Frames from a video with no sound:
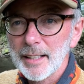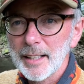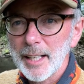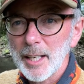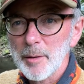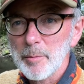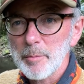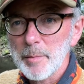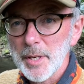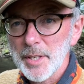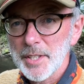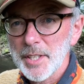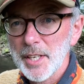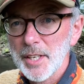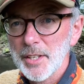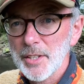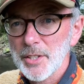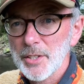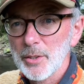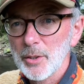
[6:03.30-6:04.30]
it
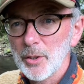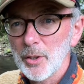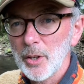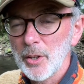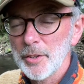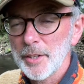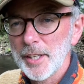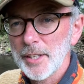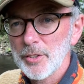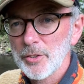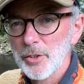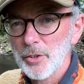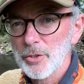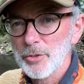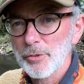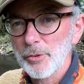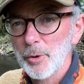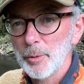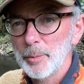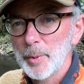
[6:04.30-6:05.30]
misses all the
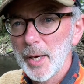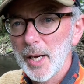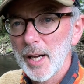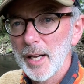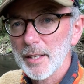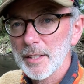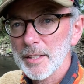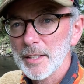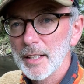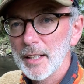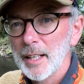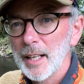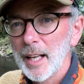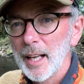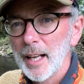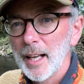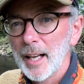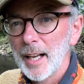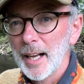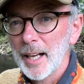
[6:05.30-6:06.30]
industrial parts
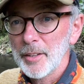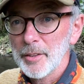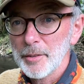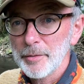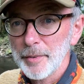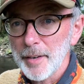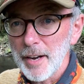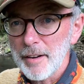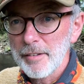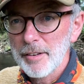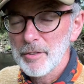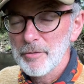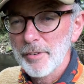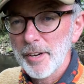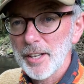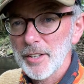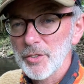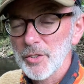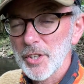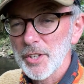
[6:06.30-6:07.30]
and the firing
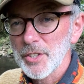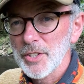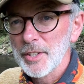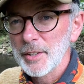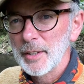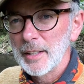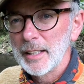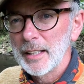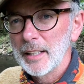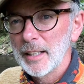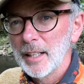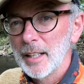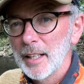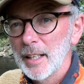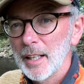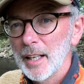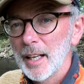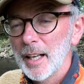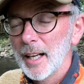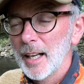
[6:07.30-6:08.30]
ranges.
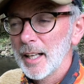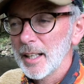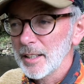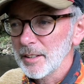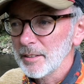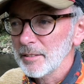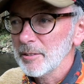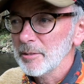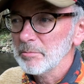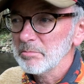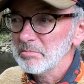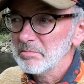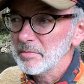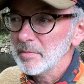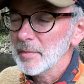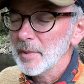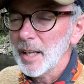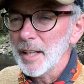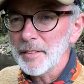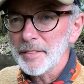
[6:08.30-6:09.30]
And
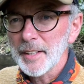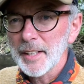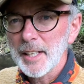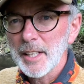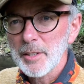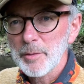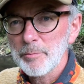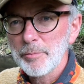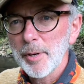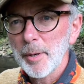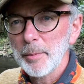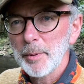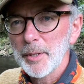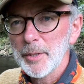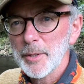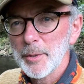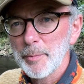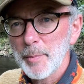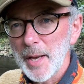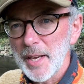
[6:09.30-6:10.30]
I think it's probably
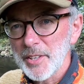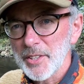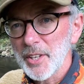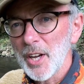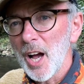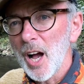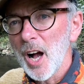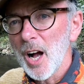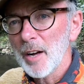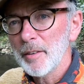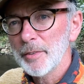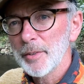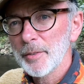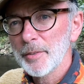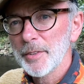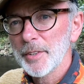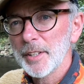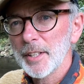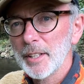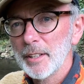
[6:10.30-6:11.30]
the best half of
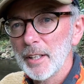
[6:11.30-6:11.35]
the